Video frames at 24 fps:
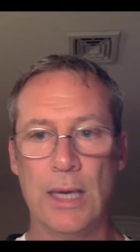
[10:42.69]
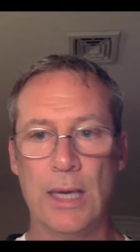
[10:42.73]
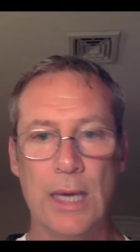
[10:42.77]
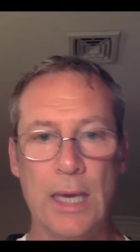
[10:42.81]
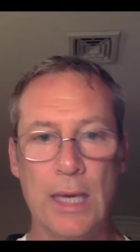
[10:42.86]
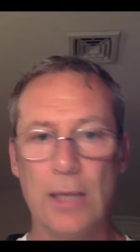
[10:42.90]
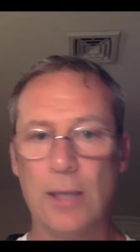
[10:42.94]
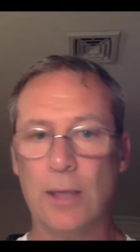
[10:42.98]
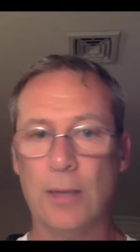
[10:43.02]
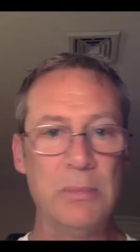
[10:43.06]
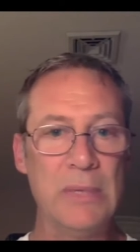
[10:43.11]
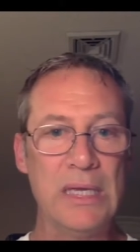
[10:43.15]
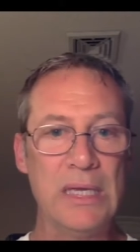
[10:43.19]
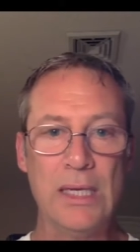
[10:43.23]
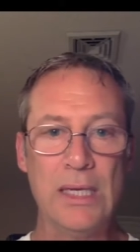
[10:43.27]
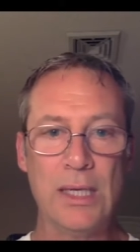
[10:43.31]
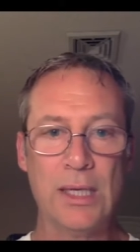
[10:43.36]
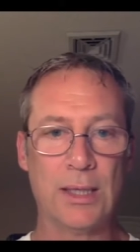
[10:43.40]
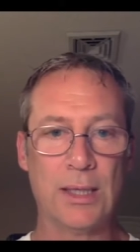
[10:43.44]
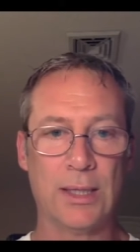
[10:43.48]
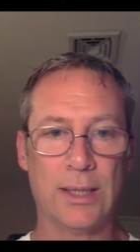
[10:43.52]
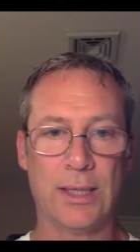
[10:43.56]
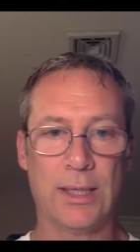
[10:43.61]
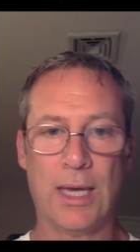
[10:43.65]
it
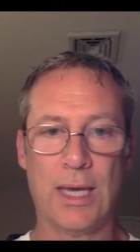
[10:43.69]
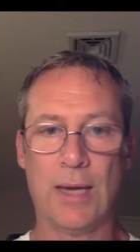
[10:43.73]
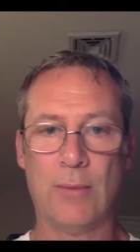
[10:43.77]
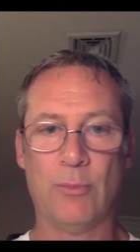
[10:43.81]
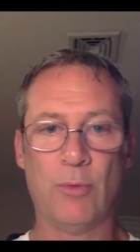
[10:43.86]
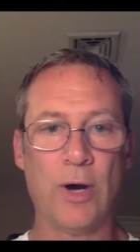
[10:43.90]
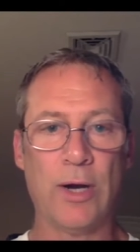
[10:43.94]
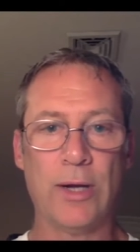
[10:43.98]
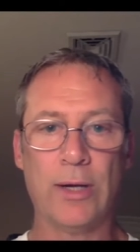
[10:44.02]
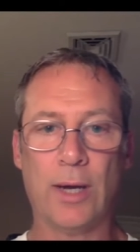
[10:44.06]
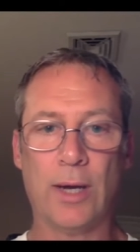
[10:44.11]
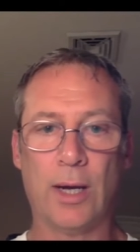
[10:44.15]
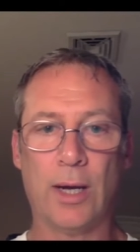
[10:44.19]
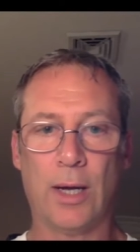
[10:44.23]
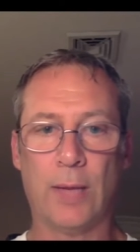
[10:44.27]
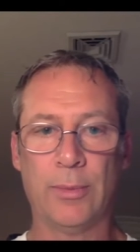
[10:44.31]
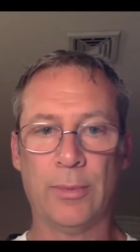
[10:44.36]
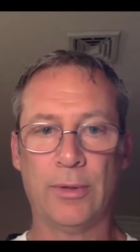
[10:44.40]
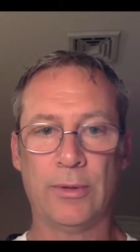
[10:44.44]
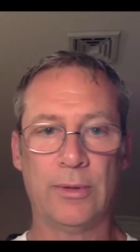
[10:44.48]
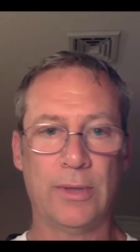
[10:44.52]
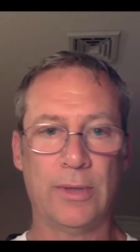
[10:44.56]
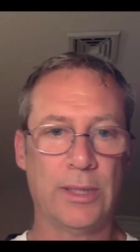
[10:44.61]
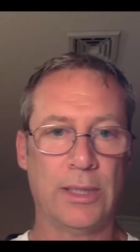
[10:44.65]
immediately came right up
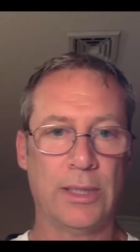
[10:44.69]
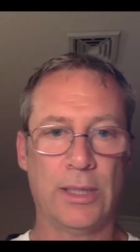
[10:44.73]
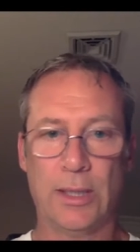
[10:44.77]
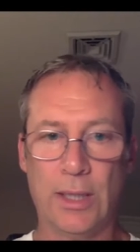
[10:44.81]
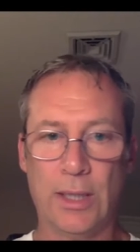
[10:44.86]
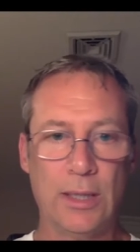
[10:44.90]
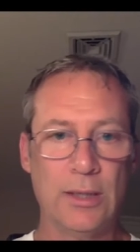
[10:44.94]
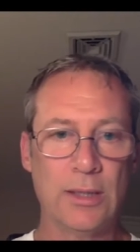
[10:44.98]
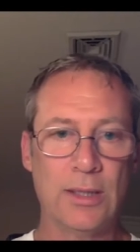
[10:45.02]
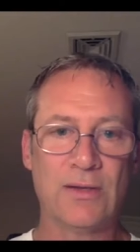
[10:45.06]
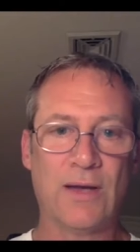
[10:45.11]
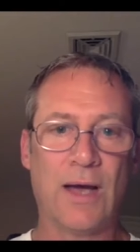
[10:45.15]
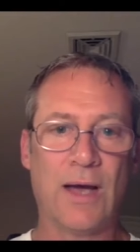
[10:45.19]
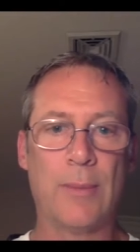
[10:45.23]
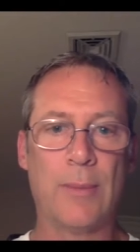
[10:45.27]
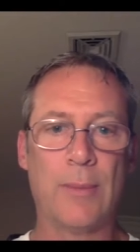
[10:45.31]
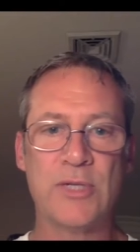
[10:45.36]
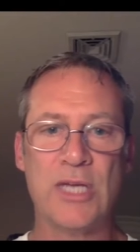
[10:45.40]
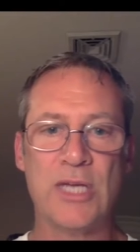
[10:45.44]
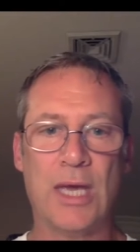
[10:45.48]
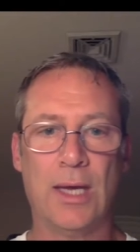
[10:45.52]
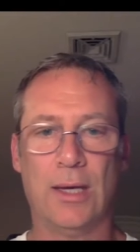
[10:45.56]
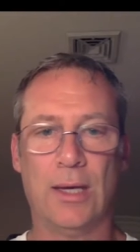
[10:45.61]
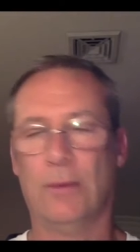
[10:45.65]
in the top
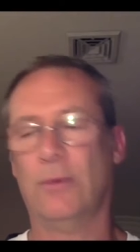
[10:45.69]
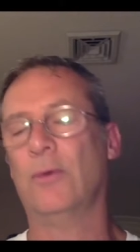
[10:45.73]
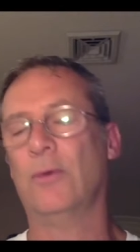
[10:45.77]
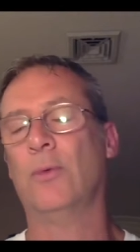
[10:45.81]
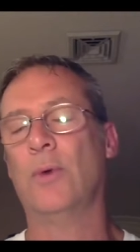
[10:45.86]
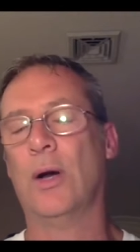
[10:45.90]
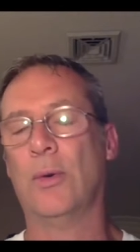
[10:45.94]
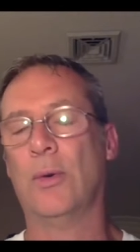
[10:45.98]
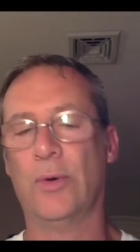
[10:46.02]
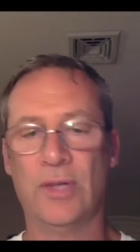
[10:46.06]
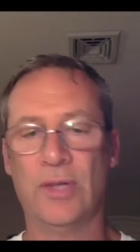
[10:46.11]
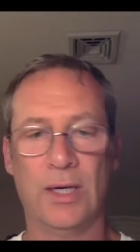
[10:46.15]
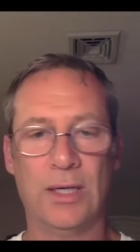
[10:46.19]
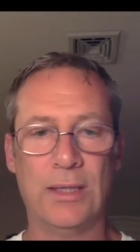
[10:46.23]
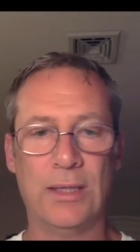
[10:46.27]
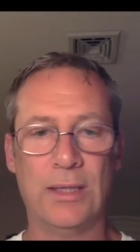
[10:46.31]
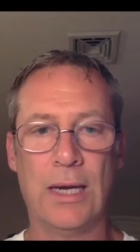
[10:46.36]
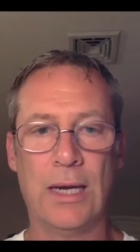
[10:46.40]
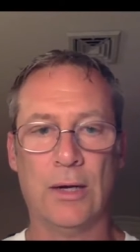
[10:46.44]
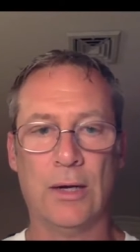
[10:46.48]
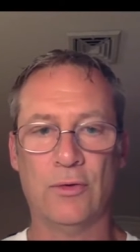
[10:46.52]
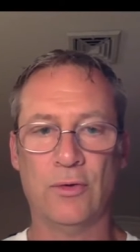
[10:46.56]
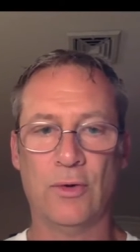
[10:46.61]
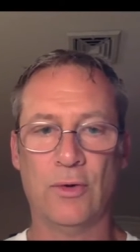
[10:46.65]
10, well, within a
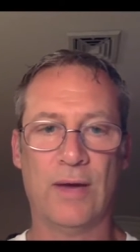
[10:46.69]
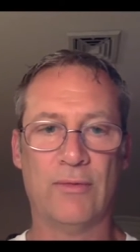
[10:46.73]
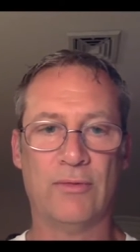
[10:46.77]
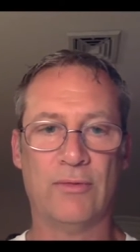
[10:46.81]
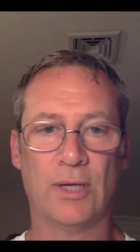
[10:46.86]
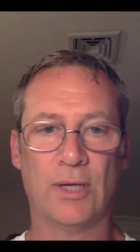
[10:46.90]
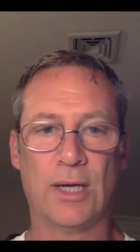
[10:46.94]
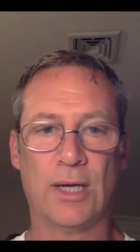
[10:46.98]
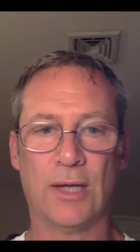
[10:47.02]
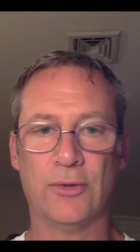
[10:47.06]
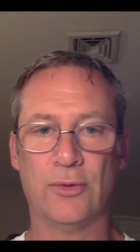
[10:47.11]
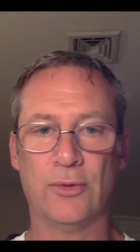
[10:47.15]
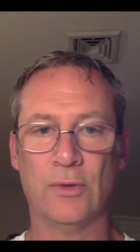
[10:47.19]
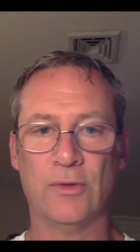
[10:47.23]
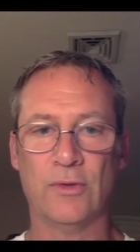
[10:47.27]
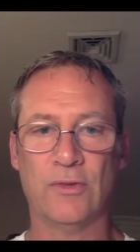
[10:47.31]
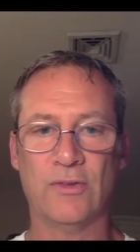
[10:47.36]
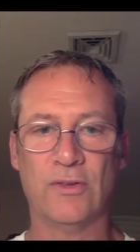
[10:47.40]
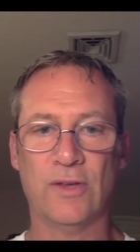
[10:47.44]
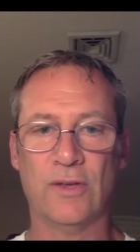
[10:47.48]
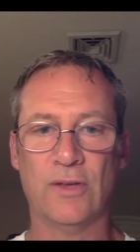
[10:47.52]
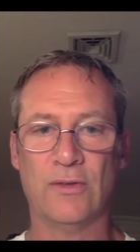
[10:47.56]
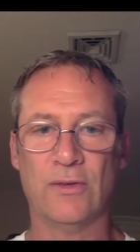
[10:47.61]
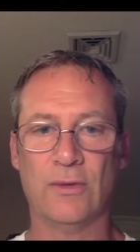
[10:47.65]
day or two after it got through
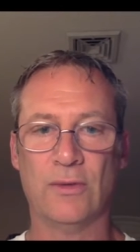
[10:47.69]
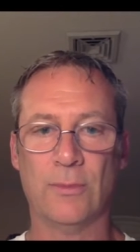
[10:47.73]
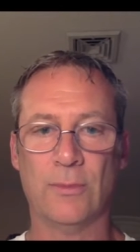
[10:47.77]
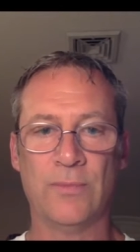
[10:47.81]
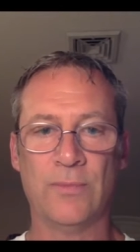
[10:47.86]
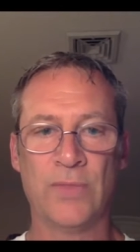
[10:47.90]
its system.